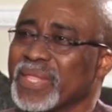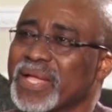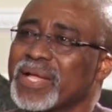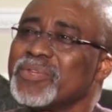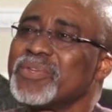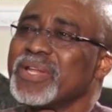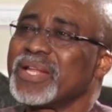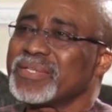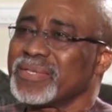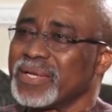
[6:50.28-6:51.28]
can
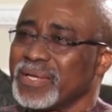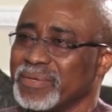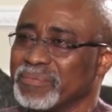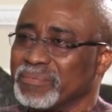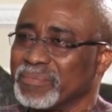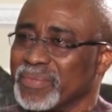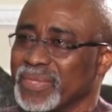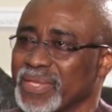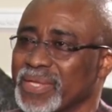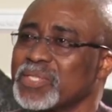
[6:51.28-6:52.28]
unilaterally
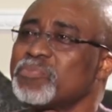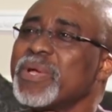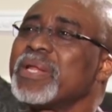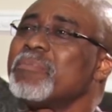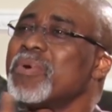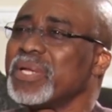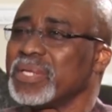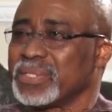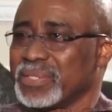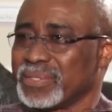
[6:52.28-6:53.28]
spend
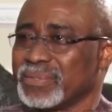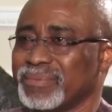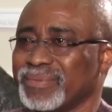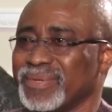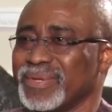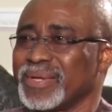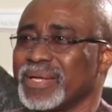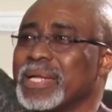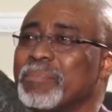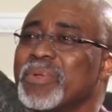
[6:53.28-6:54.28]
monies
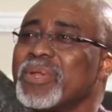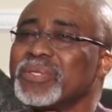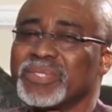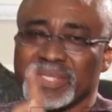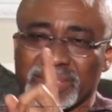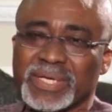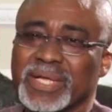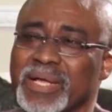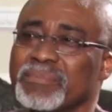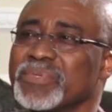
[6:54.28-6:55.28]
that belong to the three
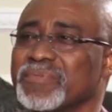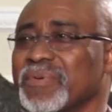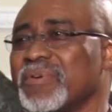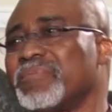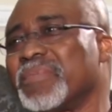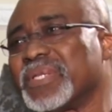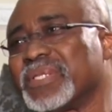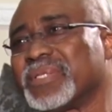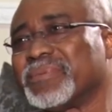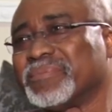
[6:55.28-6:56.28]
arms of
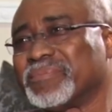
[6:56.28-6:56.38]
government.